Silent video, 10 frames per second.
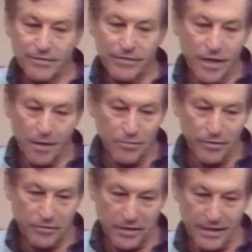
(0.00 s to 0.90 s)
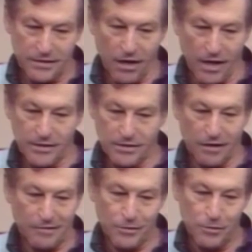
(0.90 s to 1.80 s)
of a number of things. Artists
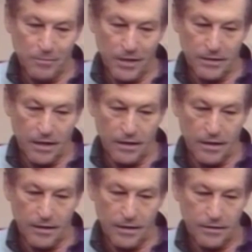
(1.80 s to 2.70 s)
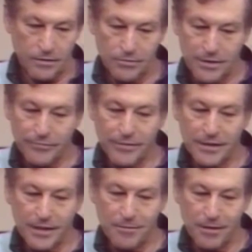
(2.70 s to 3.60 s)
aren't too different
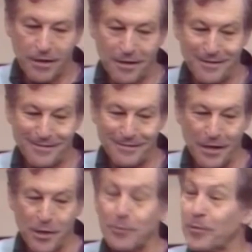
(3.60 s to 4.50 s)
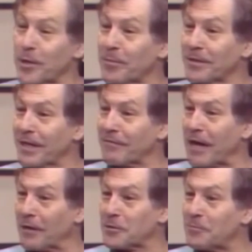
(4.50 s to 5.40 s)
than other people. They
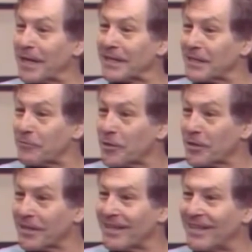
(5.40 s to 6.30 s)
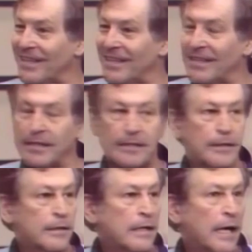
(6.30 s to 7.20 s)
are out to make a living,
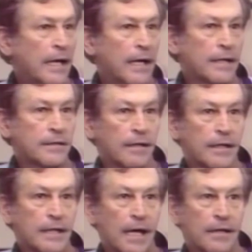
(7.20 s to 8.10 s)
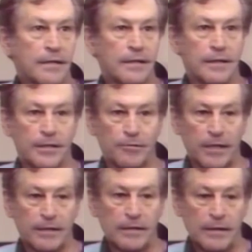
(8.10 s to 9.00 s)
and I started out as an
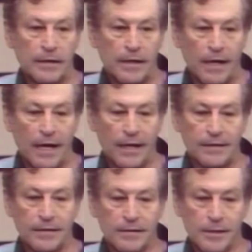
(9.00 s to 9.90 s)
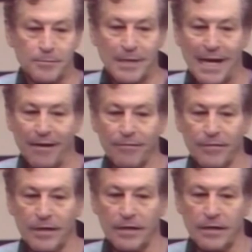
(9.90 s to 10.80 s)
illustrator and seemed to have
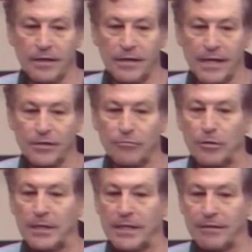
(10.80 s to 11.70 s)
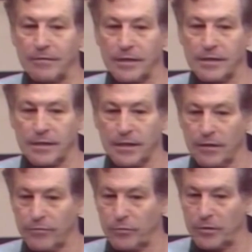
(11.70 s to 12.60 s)
an extraordinary
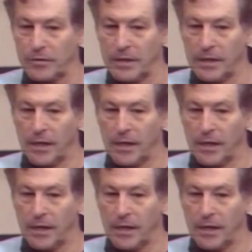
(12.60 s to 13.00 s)
skill for